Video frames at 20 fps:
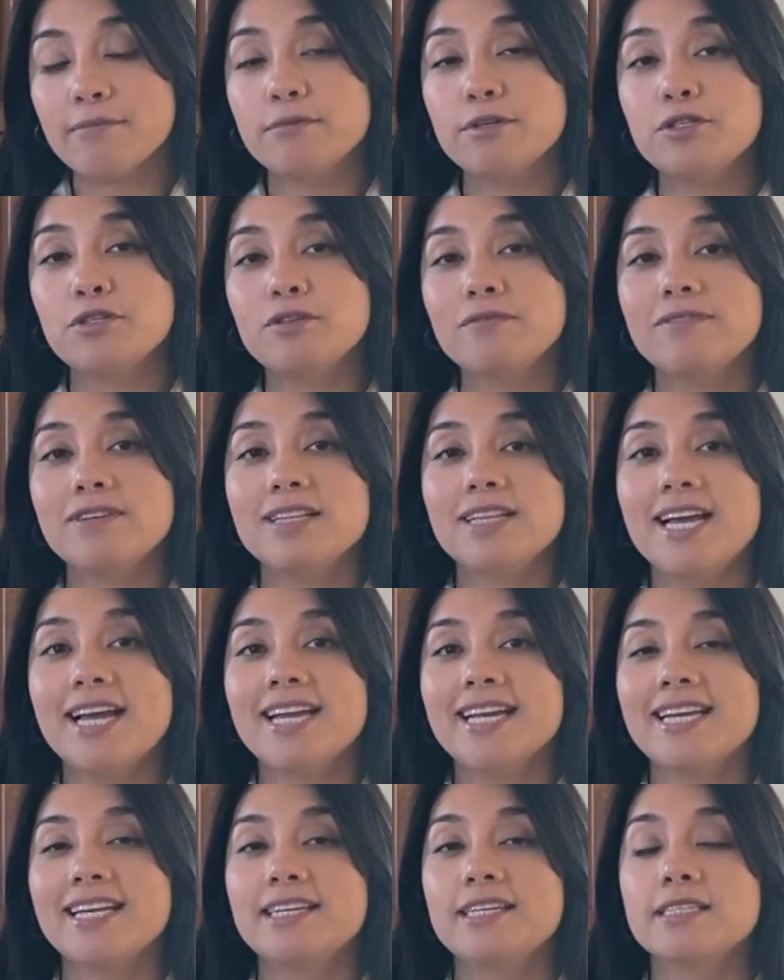
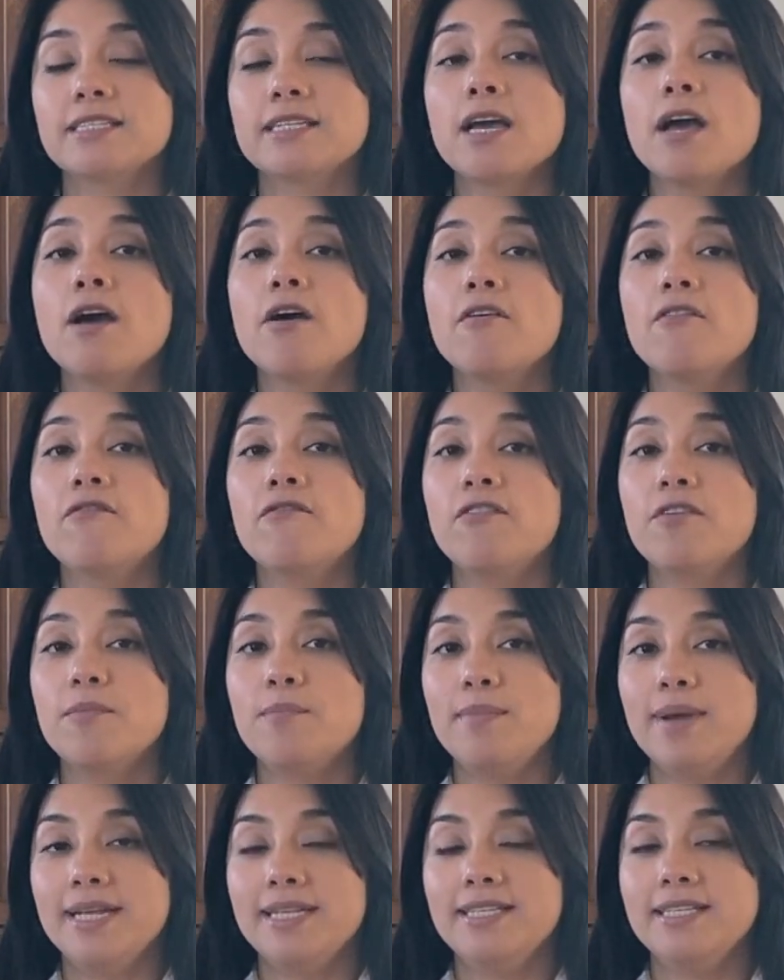Rejuvalec is
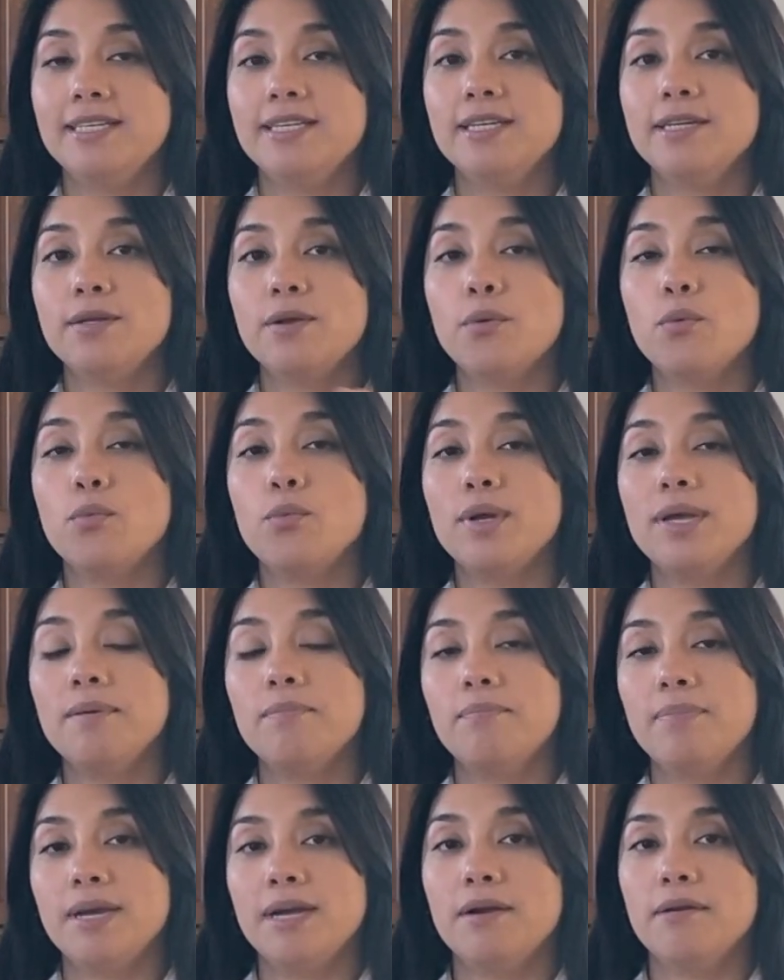fermented
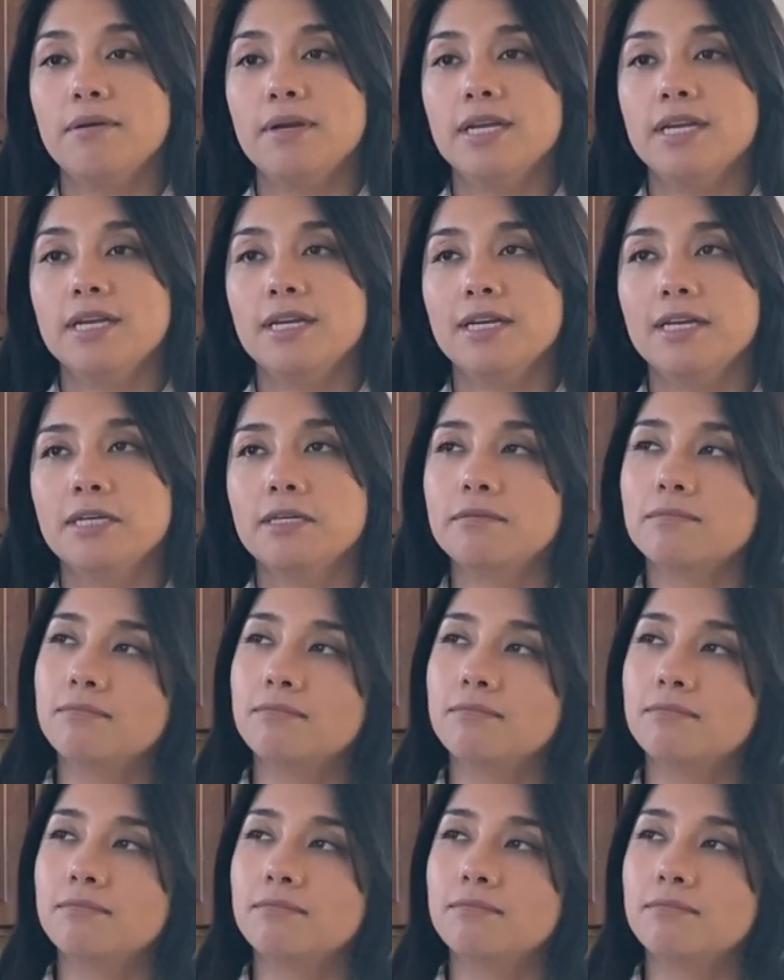wheat berry